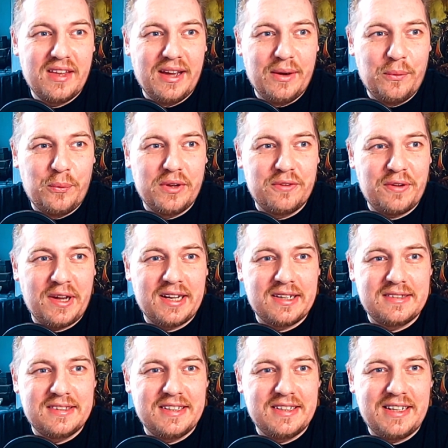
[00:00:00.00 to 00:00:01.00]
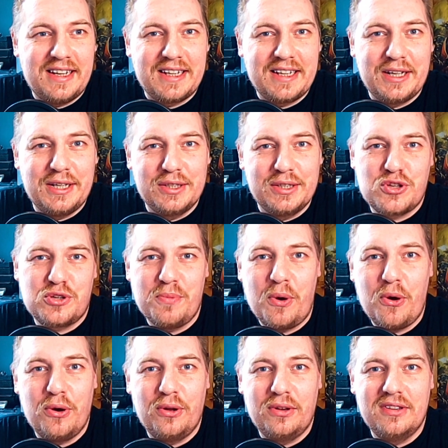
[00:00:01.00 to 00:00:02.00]
We've had like a
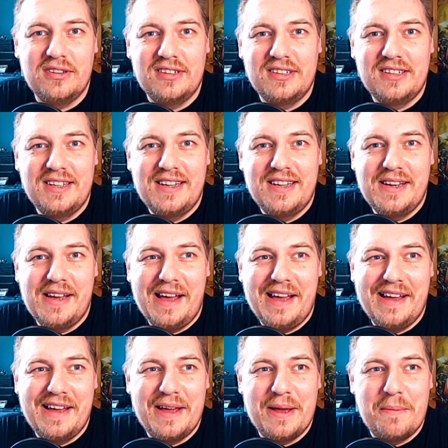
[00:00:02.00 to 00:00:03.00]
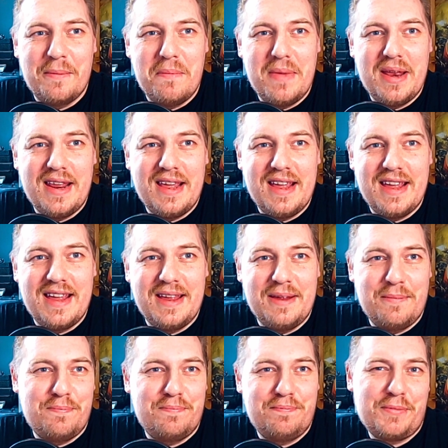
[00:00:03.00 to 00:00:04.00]
small
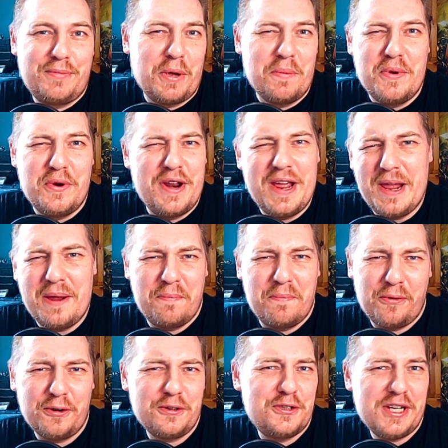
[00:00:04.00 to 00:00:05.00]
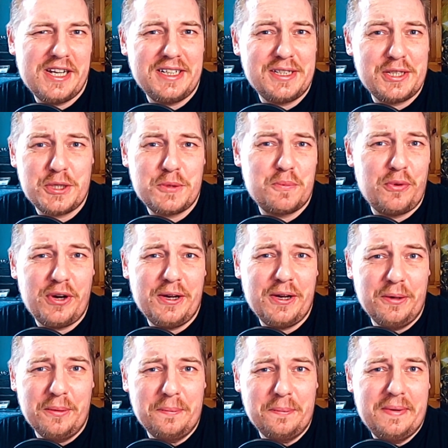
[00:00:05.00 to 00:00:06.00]
mini community project spring
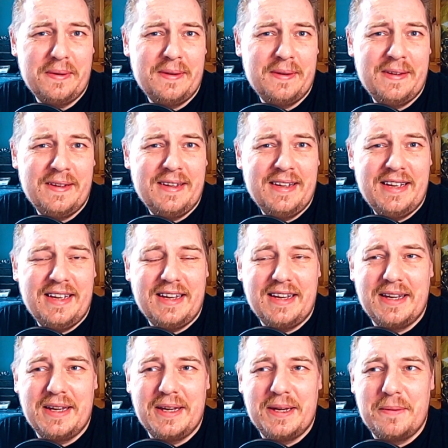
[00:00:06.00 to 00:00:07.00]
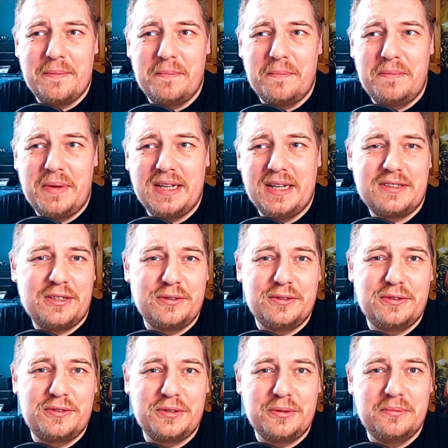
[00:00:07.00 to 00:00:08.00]
up based on
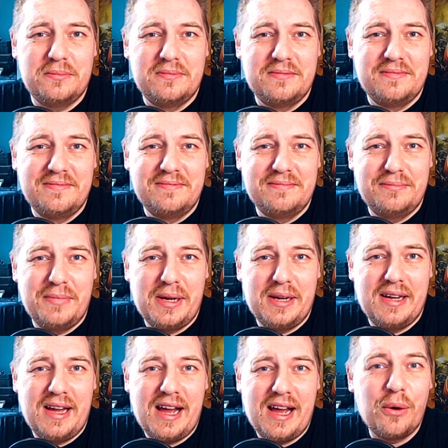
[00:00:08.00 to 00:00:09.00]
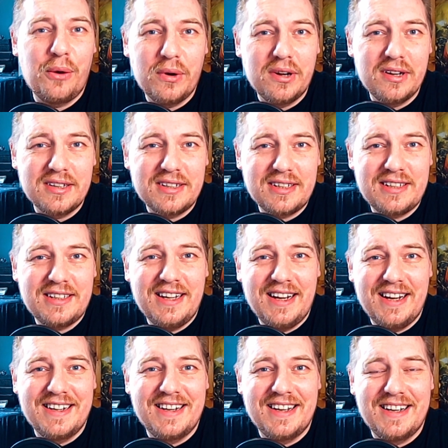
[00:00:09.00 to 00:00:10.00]
some artwork
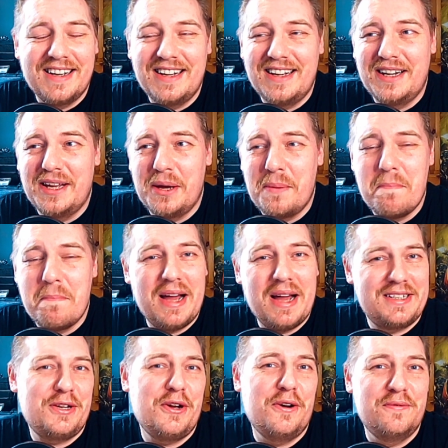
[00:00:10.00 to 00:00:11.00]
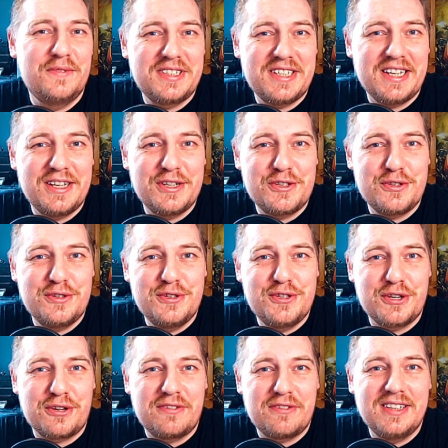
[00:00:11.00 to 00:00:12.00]
and a mad conversation
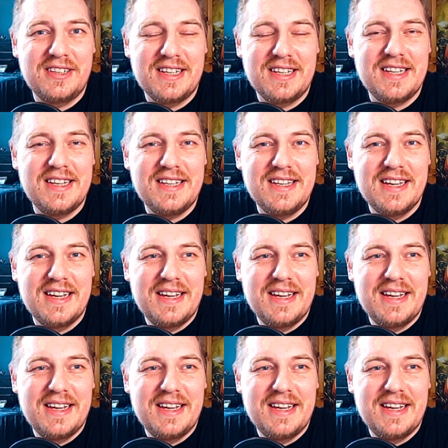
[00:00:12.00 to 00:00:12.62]
during the